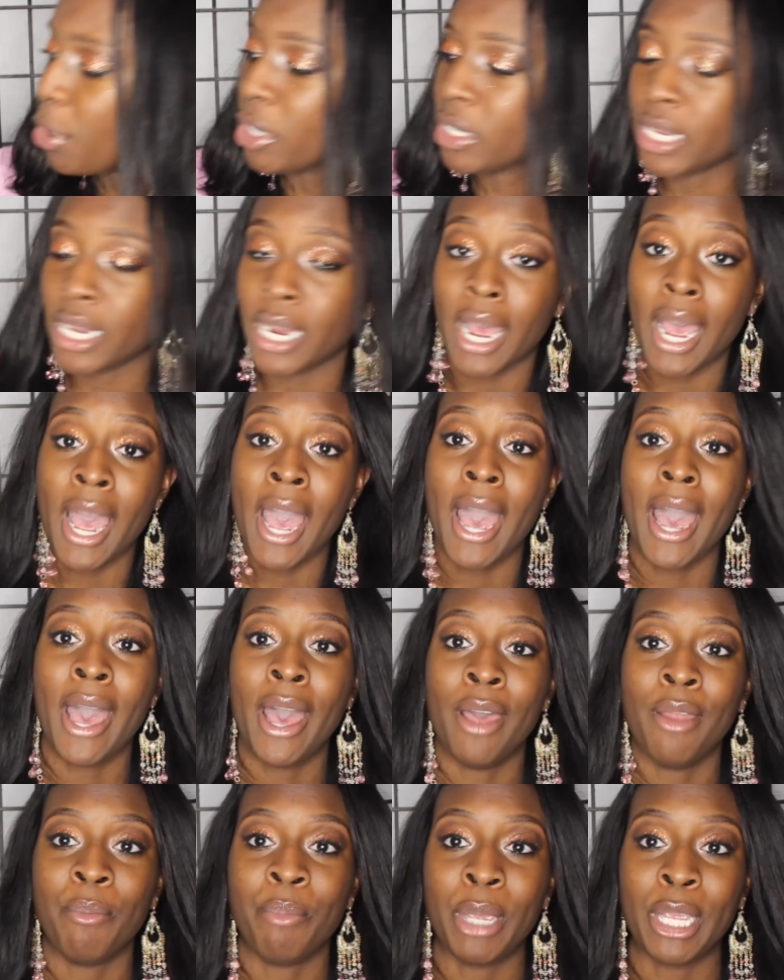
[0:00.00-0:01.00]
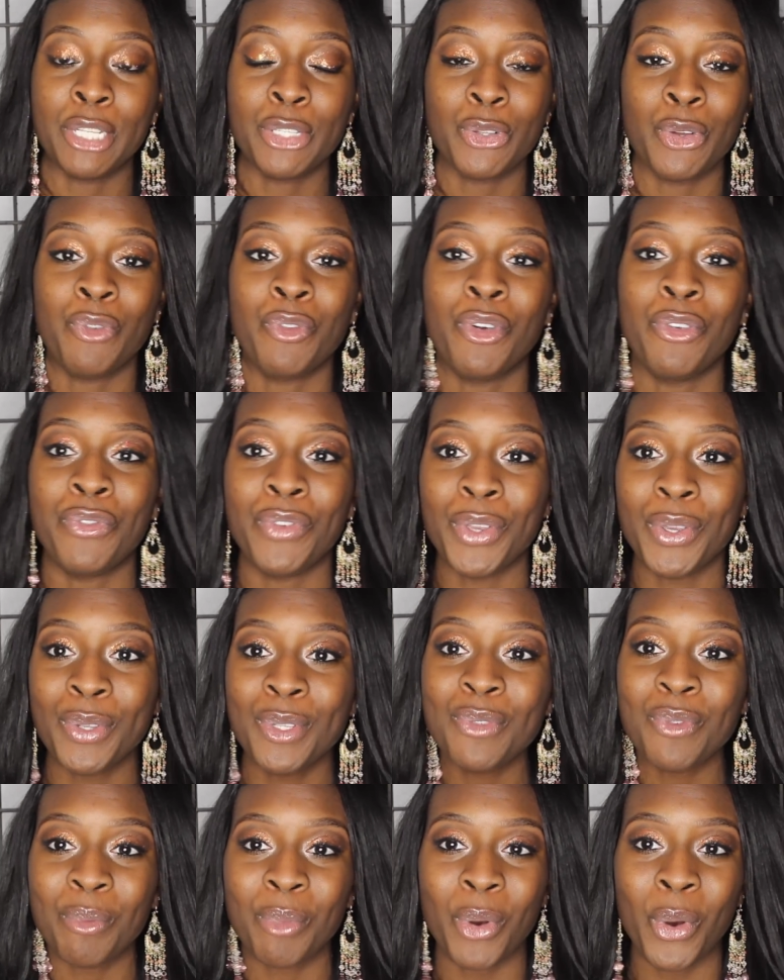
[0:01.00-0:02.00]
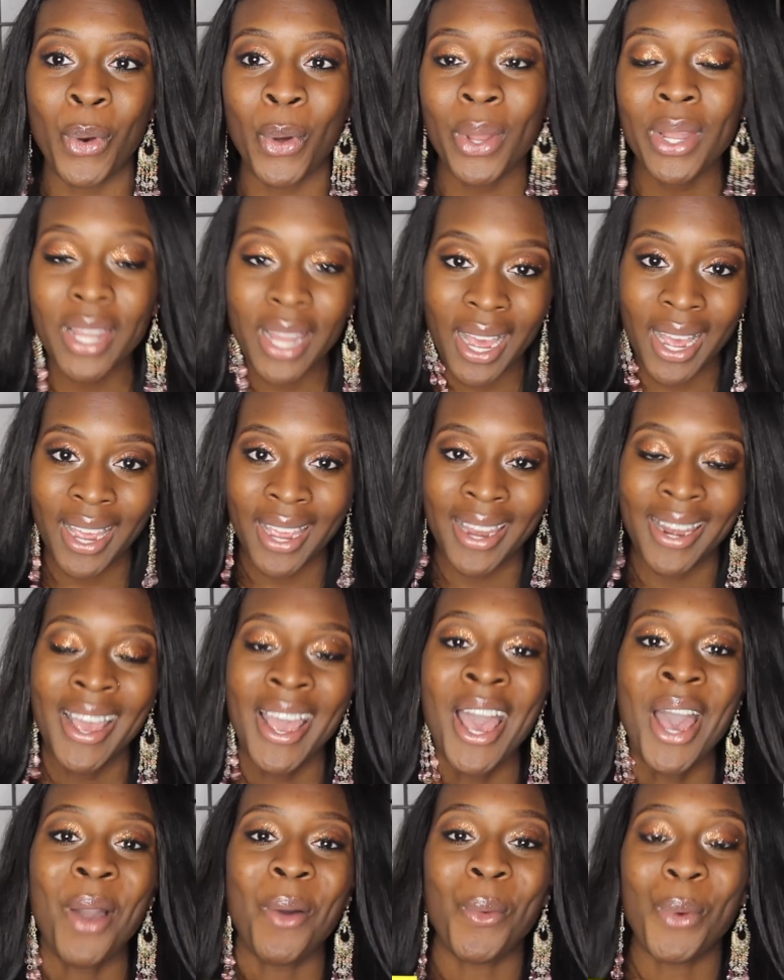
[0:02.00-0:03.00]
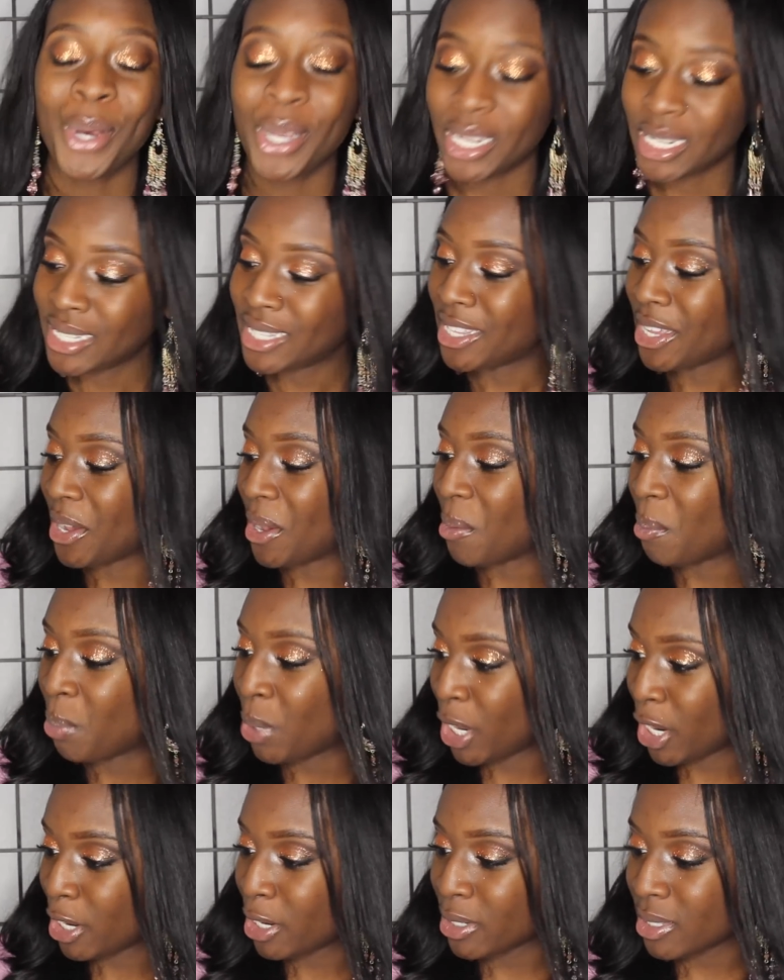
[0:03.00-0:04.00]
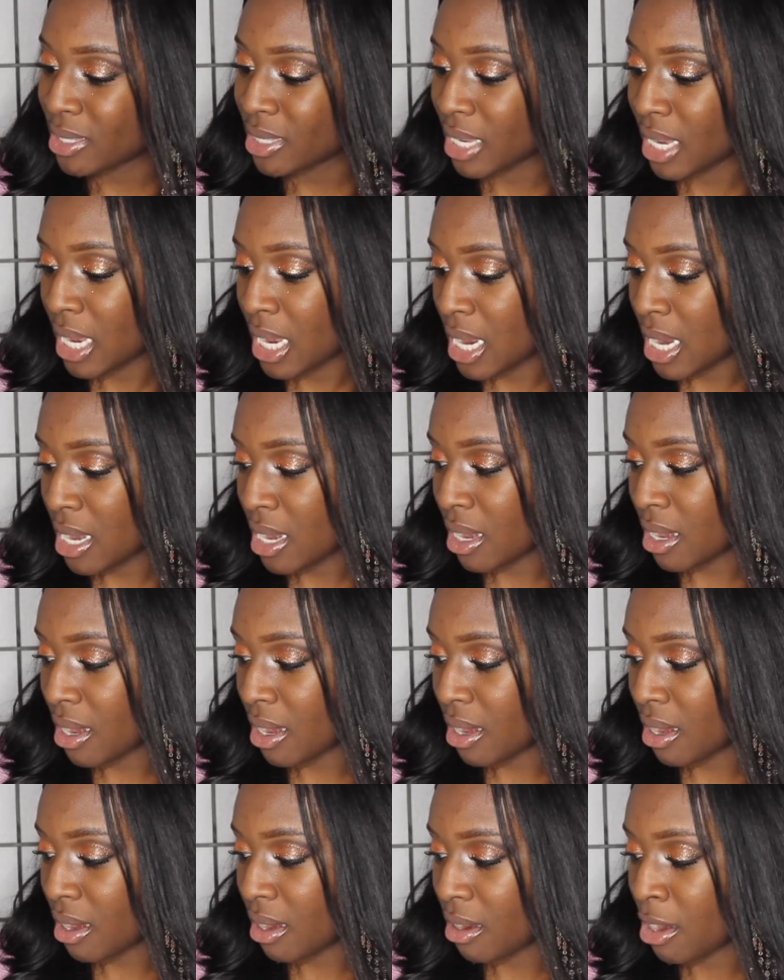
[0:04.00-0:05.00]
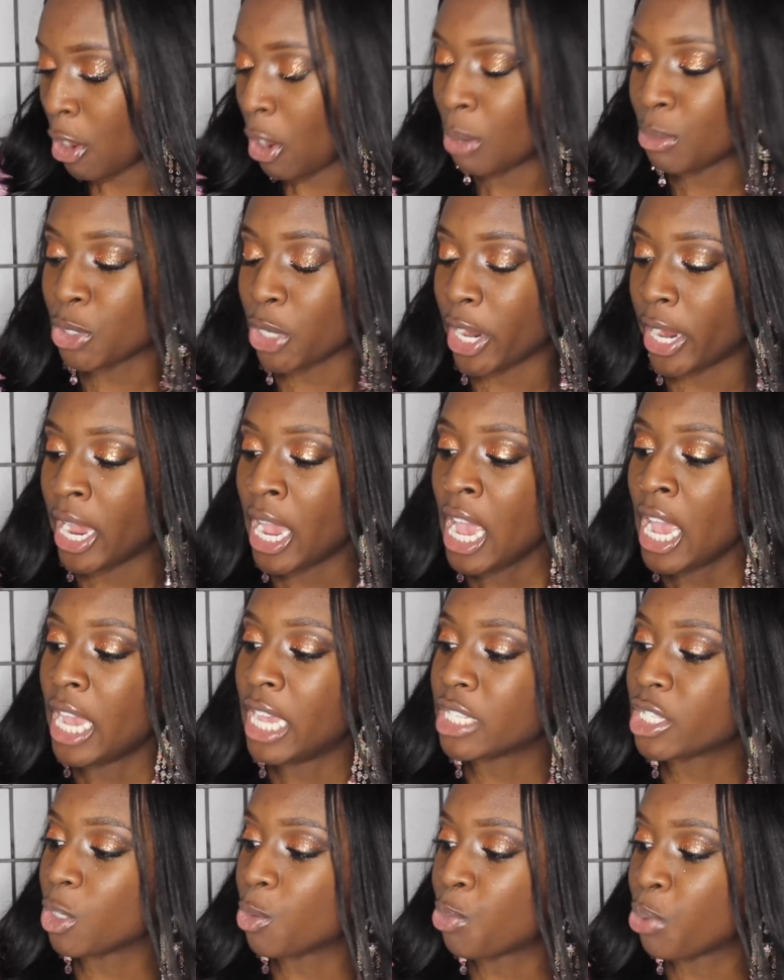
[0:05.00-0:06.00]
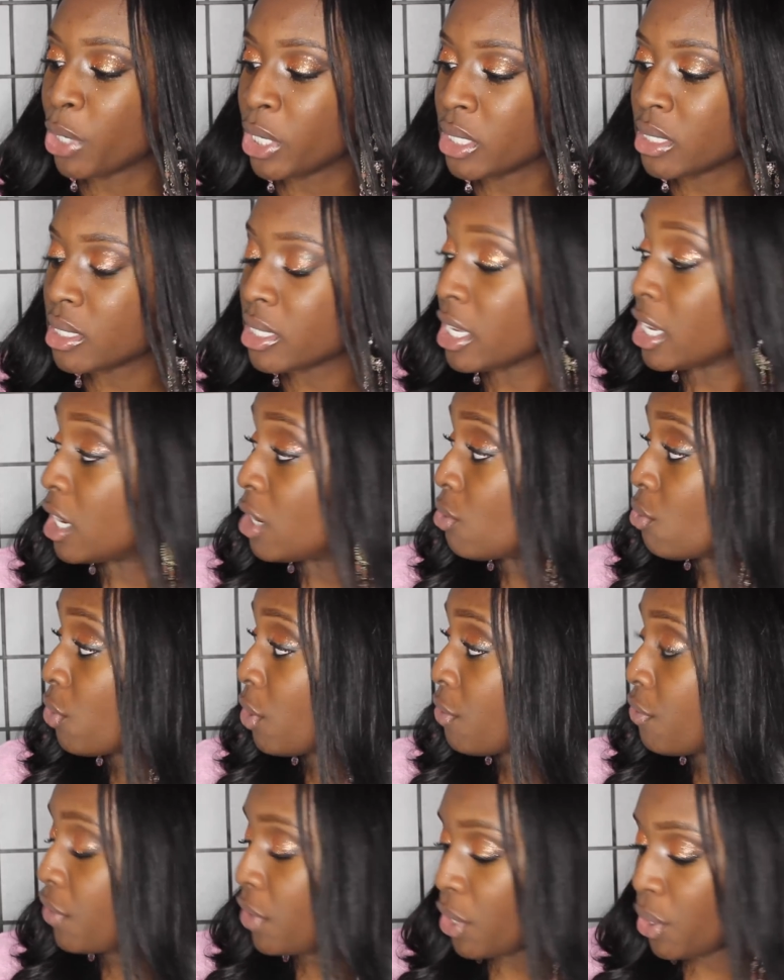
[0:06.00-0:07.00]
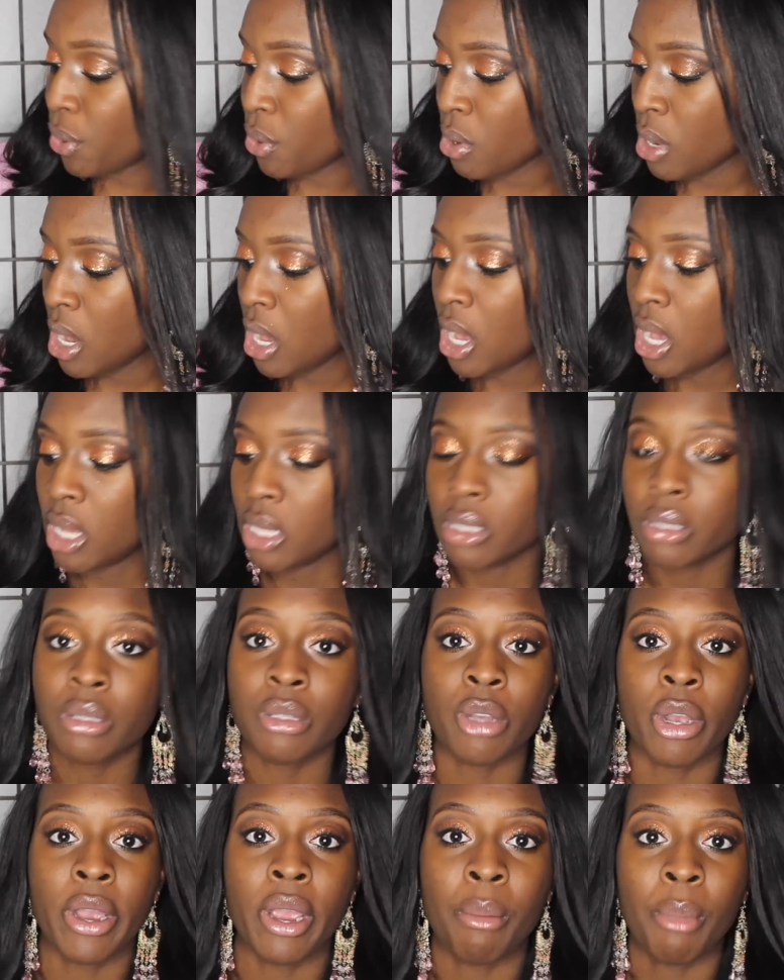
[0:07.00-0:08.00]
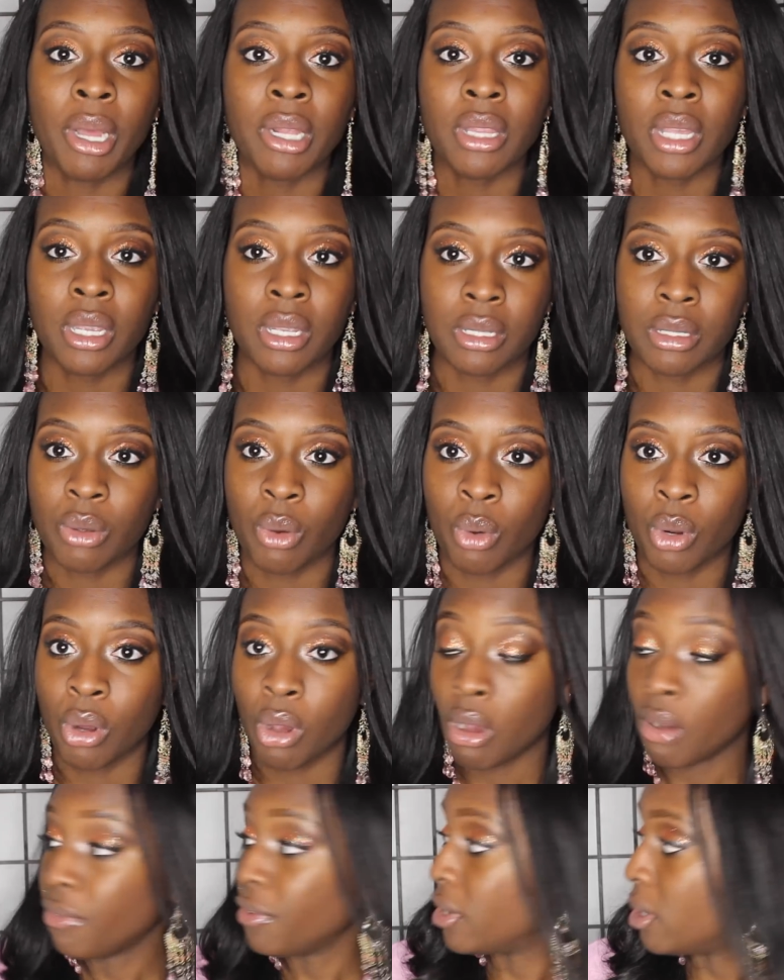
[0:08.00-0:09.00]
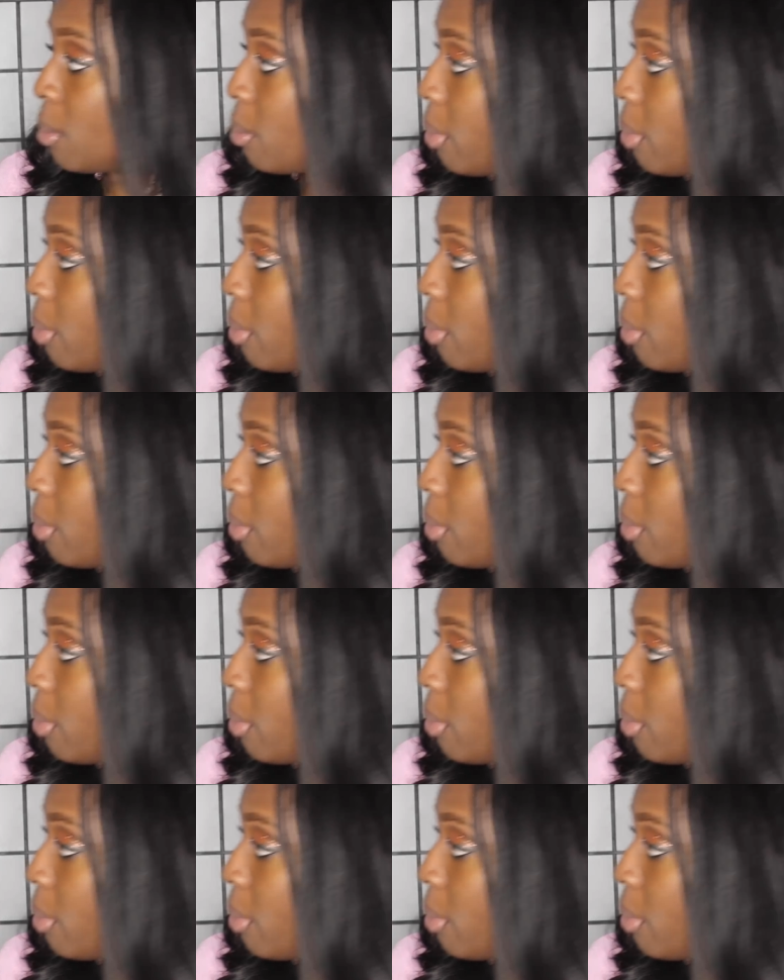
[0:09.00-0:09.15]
book that I had based on reviews from online was the Pearson, no, I'm sorry, it's the Princeton Review. Sorry, my thing is going off in